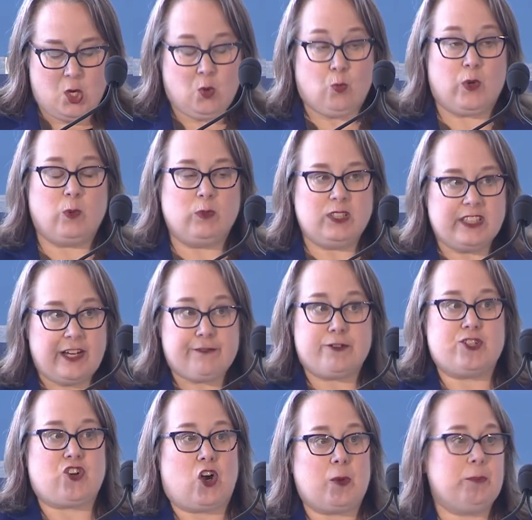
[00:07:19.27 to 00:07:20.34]
We will leverage
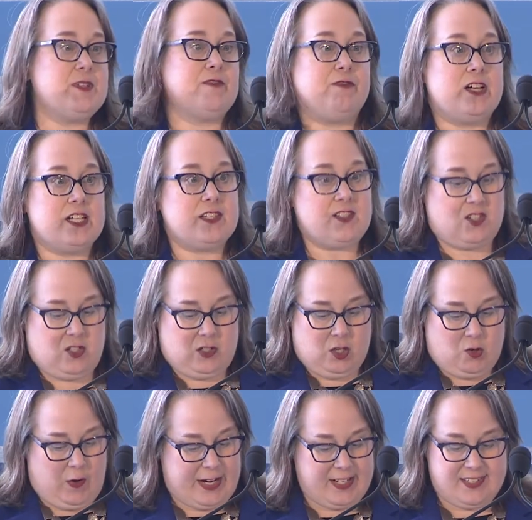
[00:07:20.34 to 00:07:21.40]
ARPA funds to the
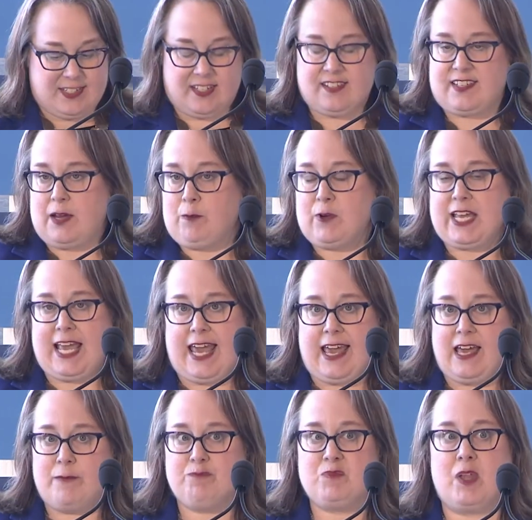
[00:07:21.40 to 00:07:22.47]
greatest extent we
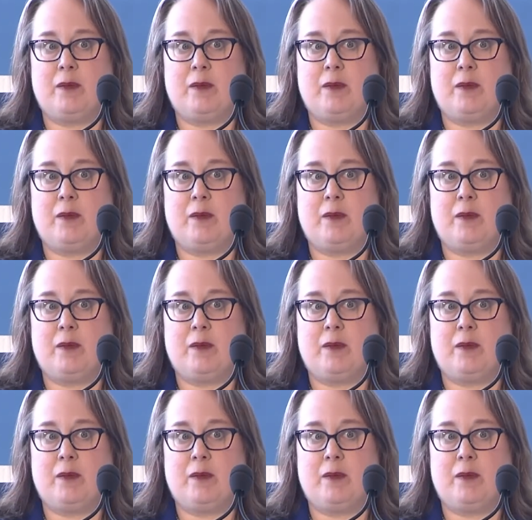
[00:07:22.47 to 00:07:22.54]
can,